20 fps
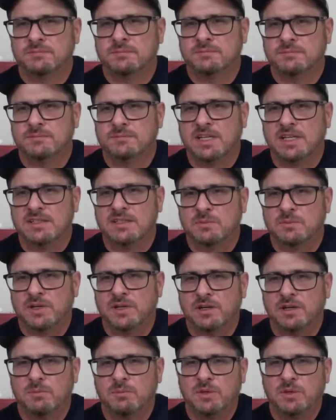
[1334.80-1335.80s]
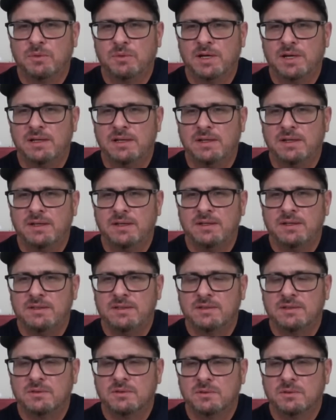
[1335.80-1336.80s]
get someone to help me read
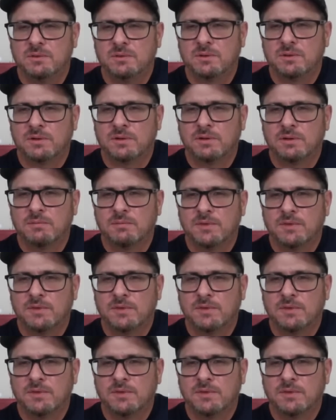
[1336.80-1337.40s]
these or